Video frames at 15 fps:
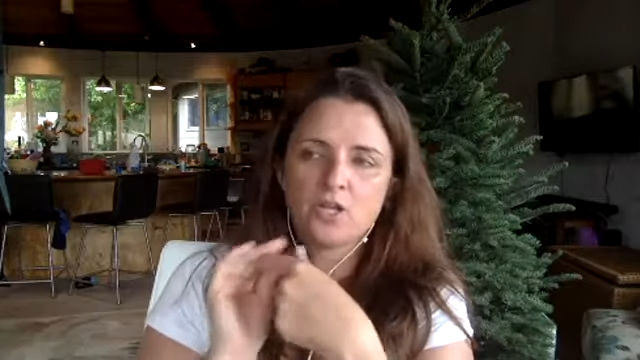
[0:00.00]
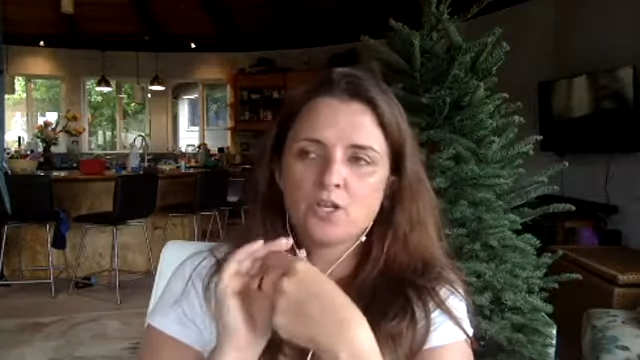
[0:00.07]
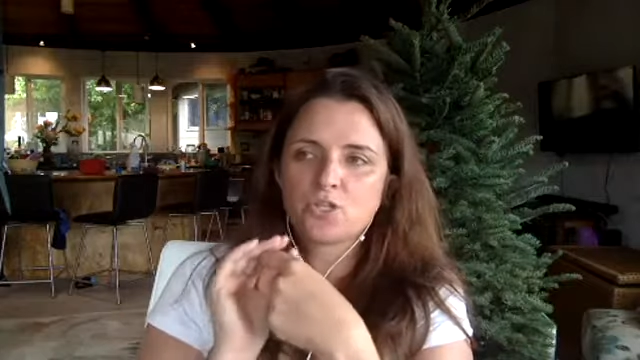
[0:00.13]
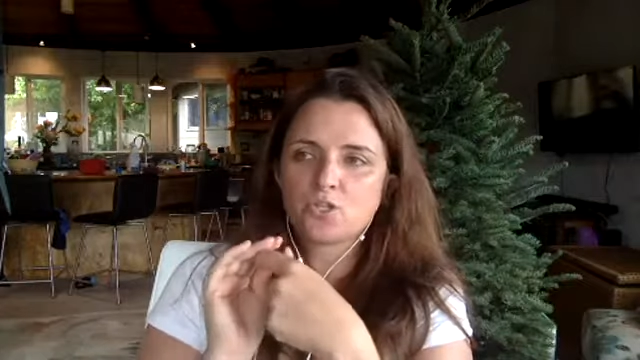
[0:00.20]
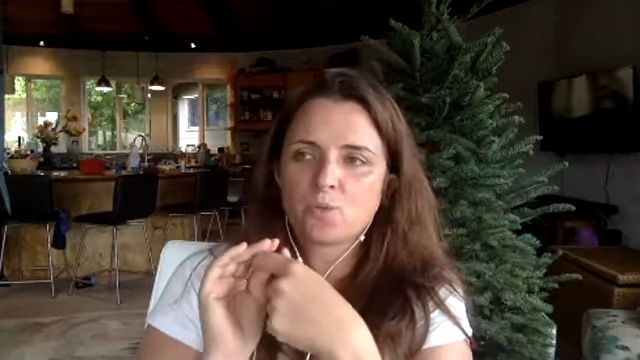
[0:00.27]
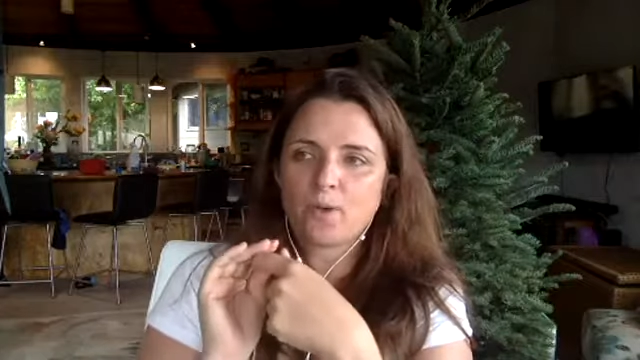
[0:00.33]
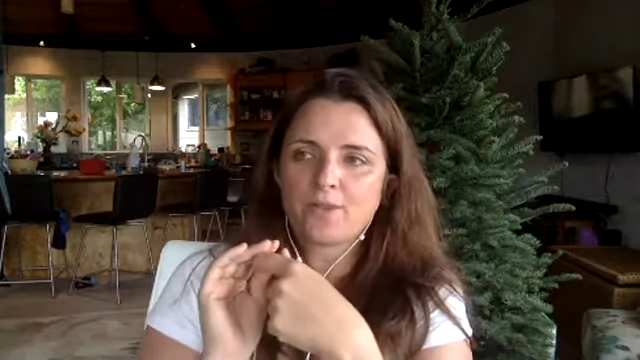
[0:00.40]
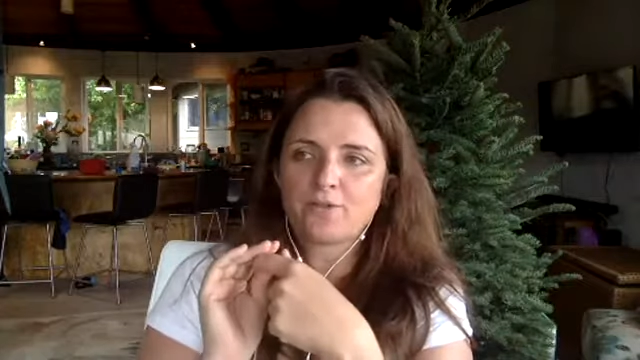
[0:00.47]

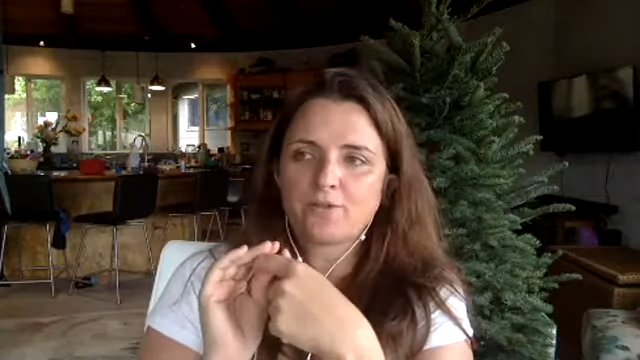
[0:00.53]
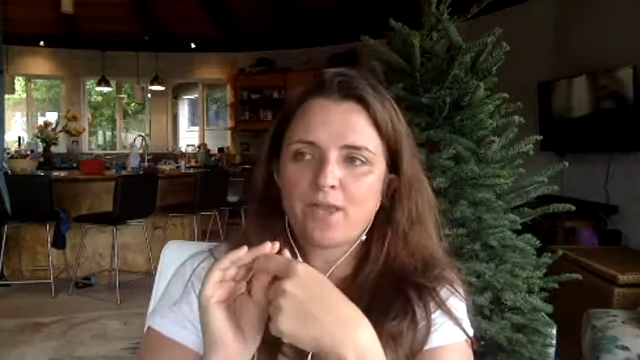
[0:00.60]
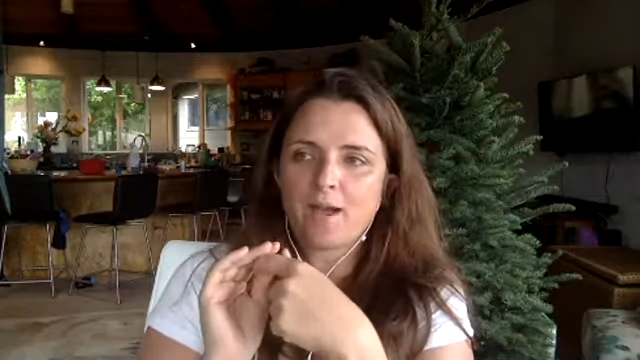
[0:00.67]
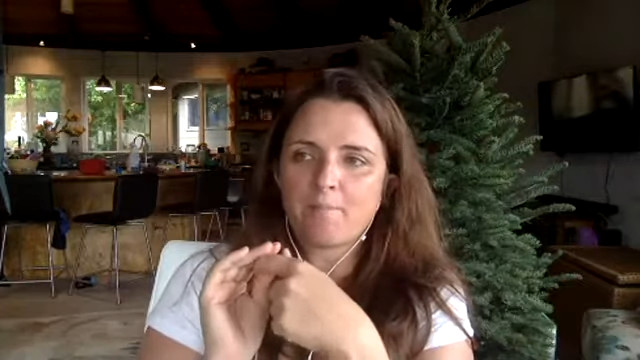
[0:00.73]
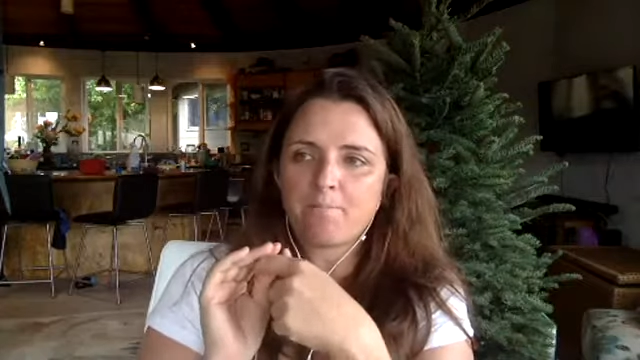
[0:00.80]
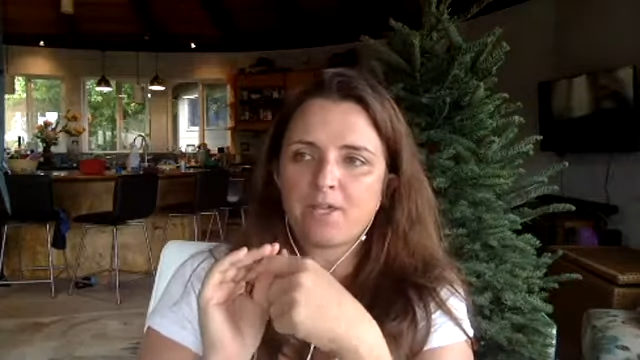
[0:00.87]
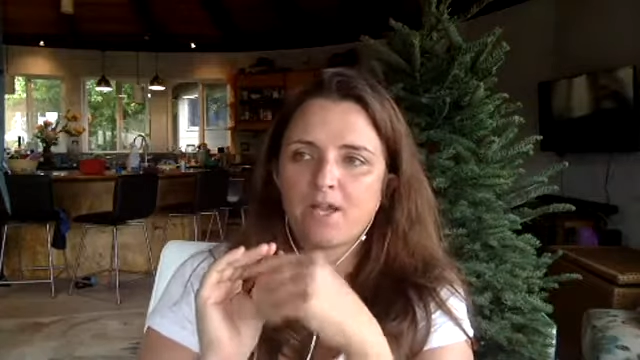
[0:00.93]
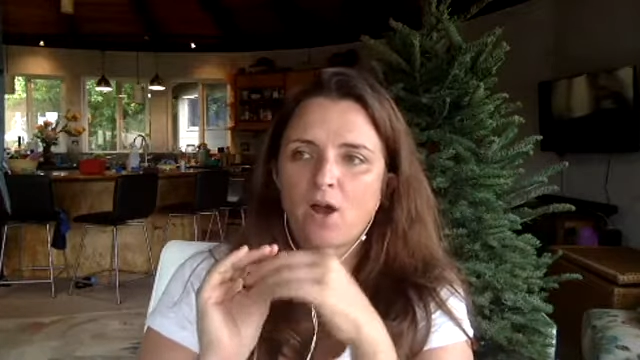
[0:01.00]
So whether
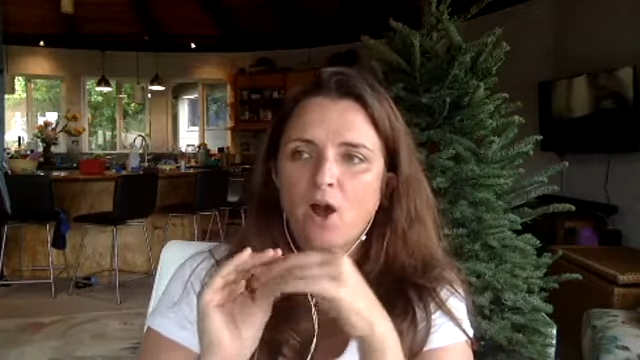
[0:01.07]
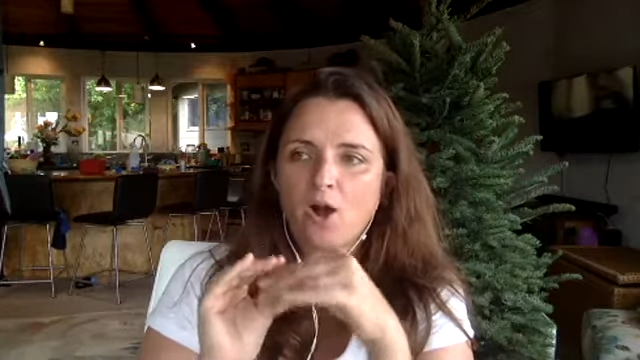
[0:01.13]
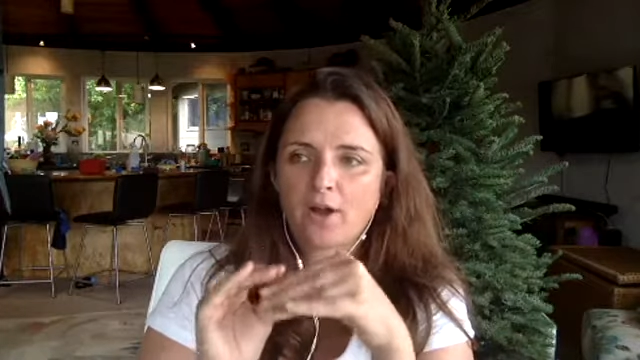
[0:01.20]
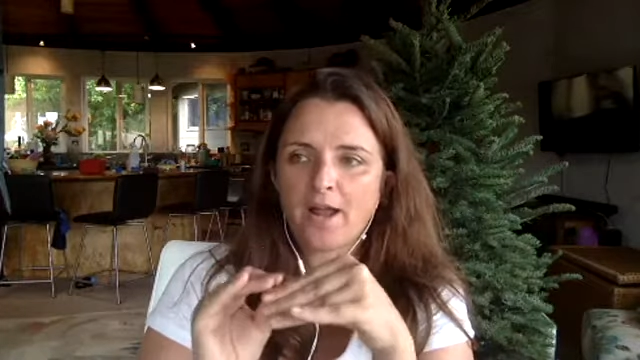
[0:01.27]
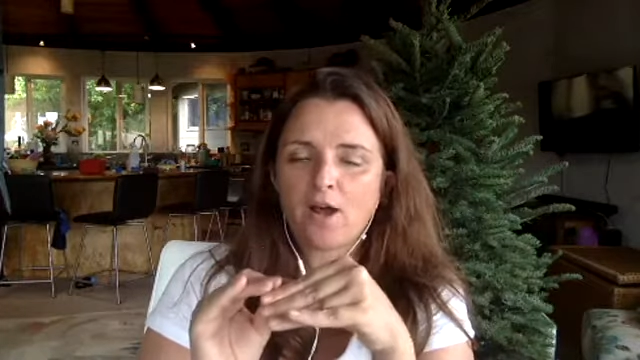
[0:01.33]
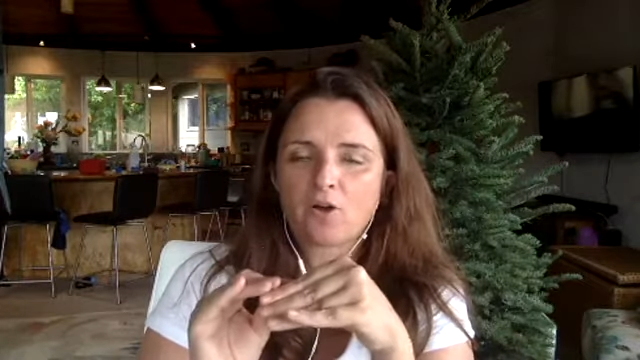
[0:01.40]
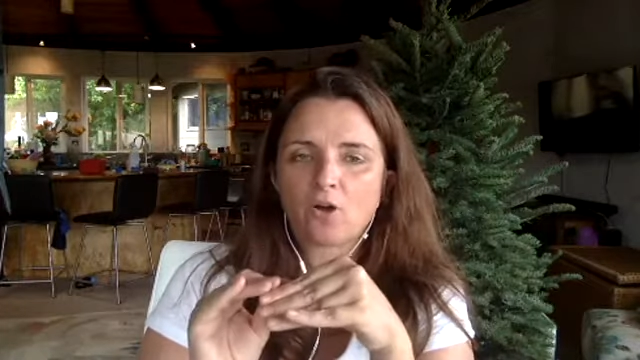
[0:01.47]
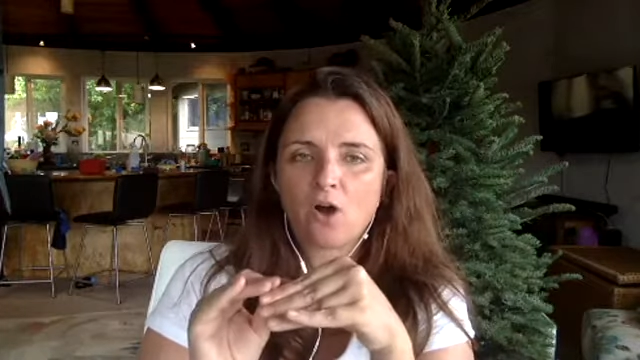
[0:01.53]
that be a hard
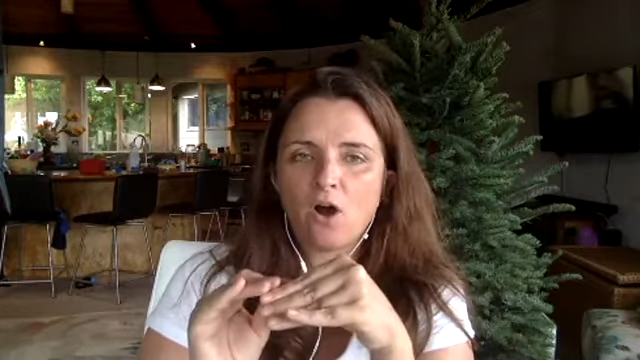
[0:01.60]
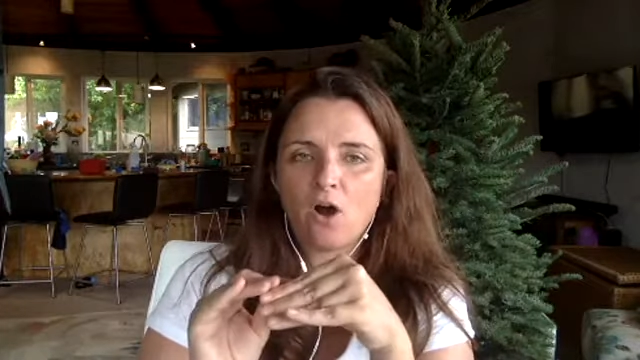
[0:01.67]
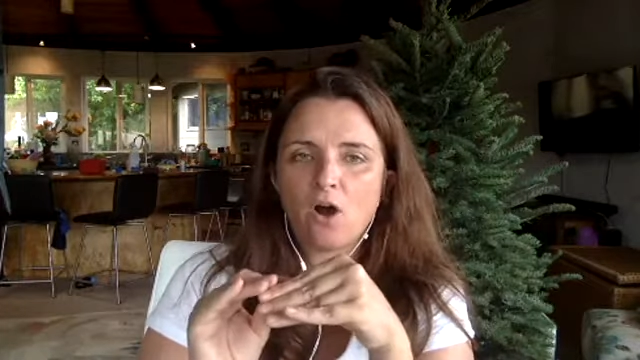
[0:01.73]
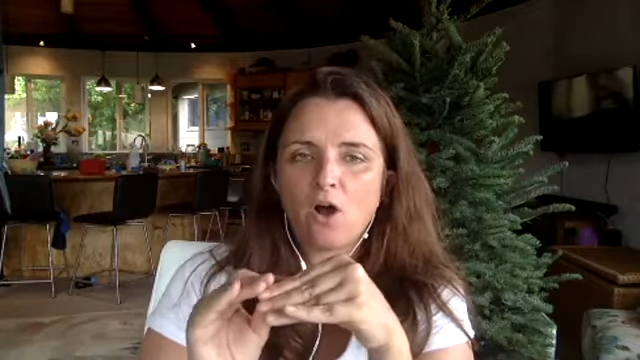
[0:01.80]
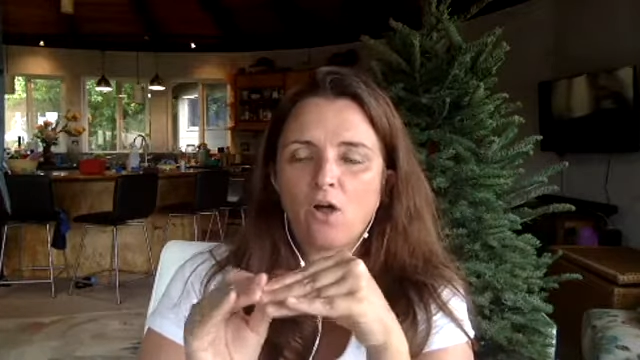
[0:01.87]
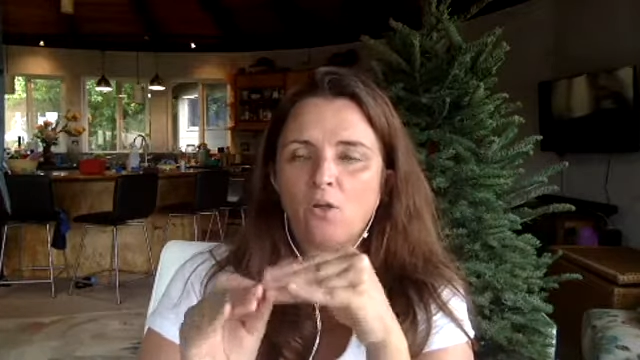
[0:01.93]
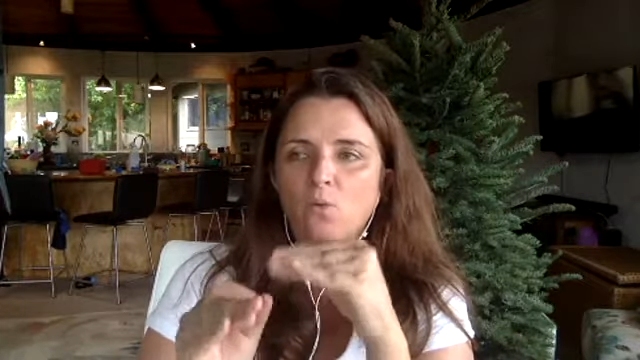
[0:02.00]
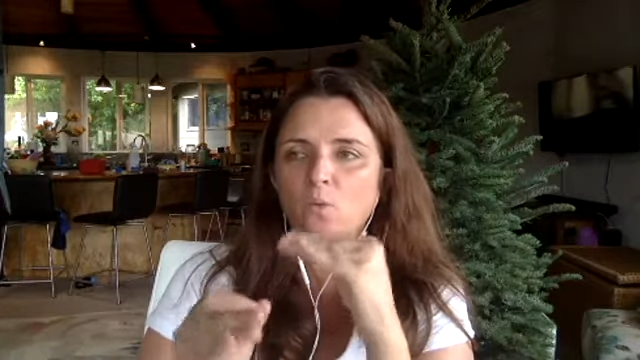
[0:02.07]

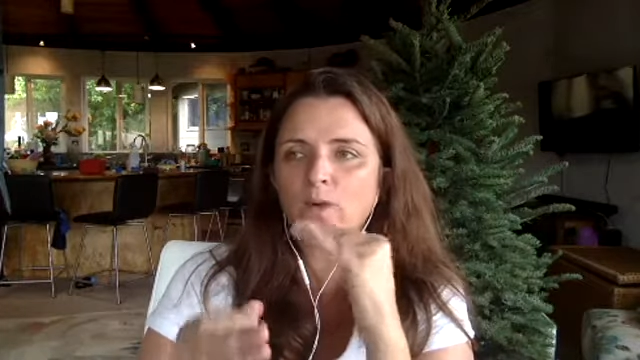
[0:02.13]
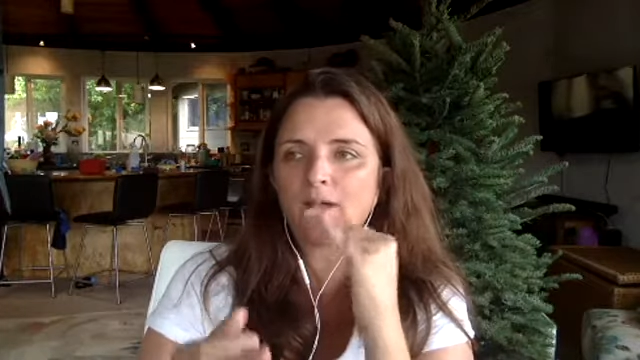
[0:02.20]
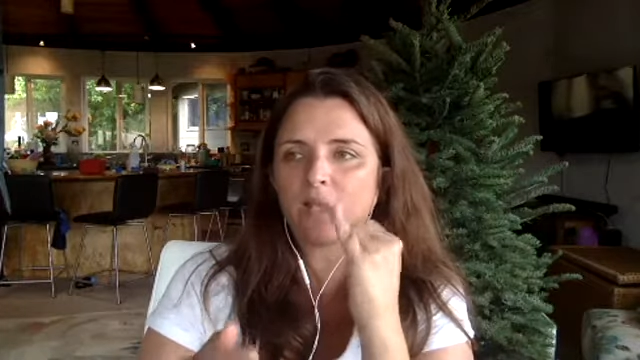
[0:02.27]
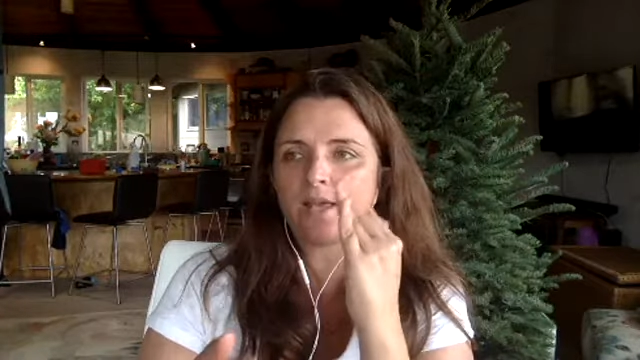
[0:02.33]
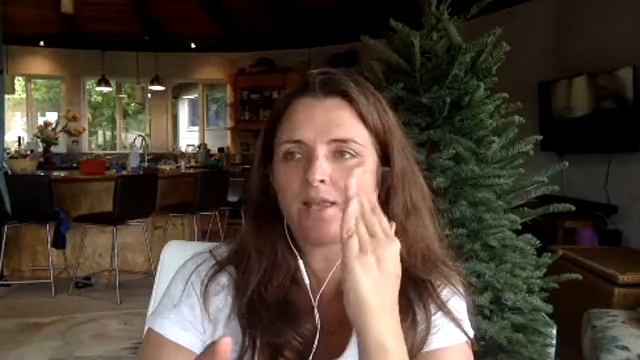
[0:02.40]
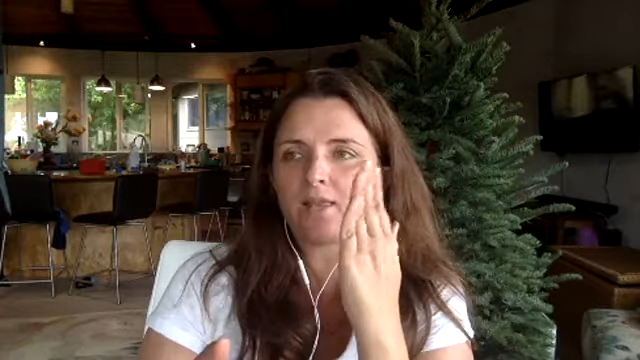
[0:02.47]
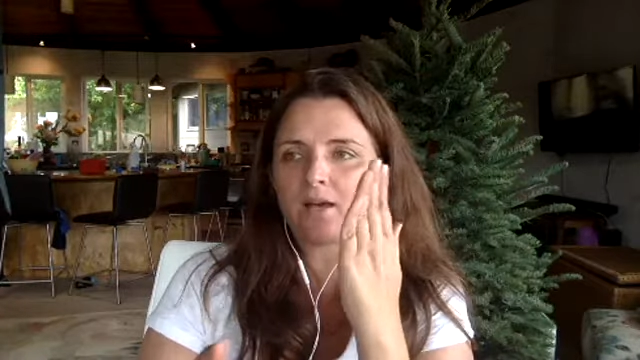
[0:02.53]
alcohol with